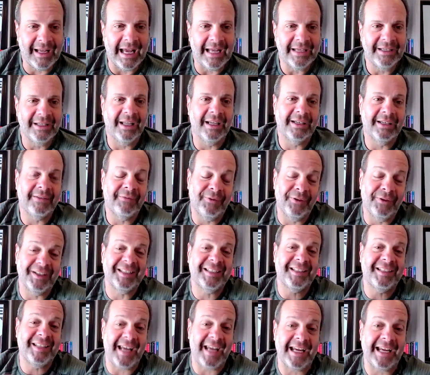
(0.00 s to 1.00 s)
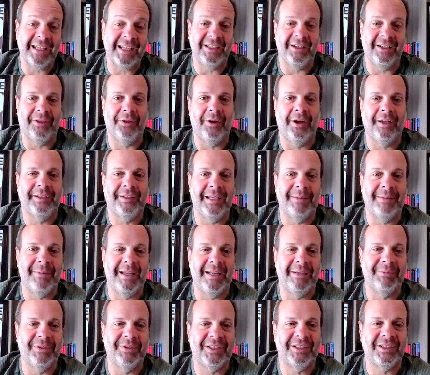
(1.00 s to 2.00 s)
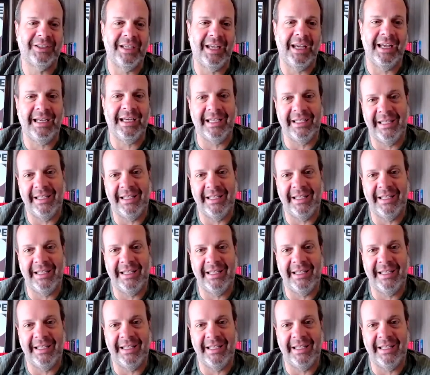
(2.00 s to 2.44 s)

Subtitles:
And like for a second, you thought they made a mistake.